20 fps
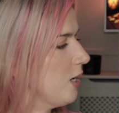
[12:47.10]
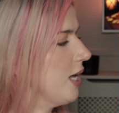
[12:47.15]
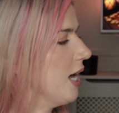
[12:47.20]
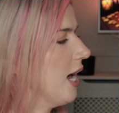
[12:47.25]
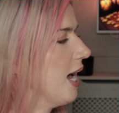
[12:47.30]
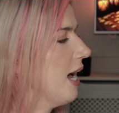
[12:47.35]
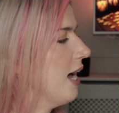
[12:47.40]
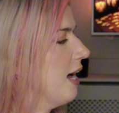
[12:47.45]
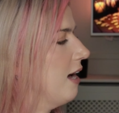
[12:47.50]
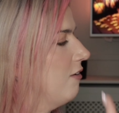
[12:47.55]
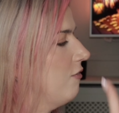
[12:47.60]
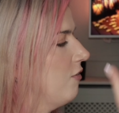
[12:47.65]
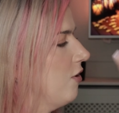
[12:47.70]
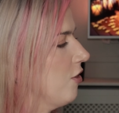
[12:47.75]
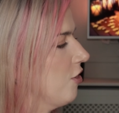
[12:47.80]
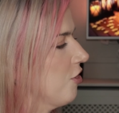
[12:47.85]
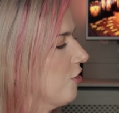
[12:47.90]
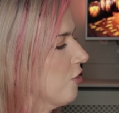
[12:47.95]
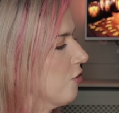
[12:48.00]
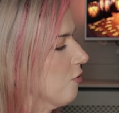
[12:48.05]
we have
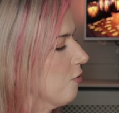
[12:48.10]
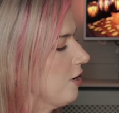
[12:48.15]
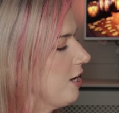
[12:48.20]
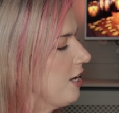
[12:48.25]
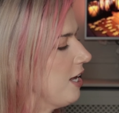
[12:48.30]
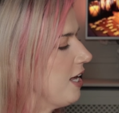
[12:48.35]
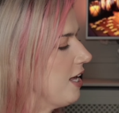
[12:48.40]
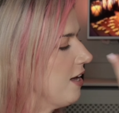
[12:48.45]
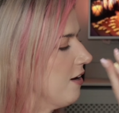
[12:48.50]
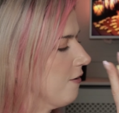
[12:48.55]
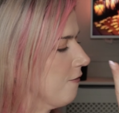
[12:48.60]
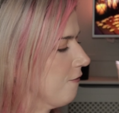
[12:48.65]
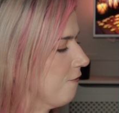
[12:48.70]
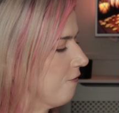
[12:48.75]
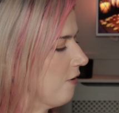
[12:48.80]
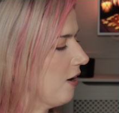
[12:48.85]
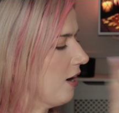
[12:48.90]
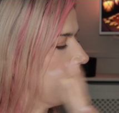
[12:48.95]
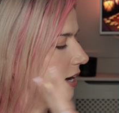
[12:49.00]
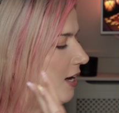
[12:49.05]
3,
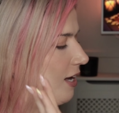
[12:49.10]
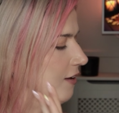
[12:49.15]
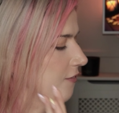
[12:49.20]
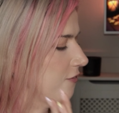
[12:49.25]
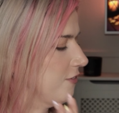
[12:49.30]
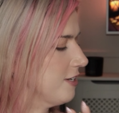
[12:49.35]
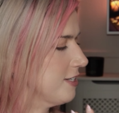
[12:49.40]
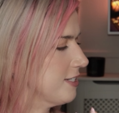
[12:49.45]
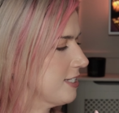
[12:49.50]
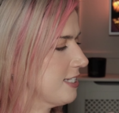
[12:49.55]
5,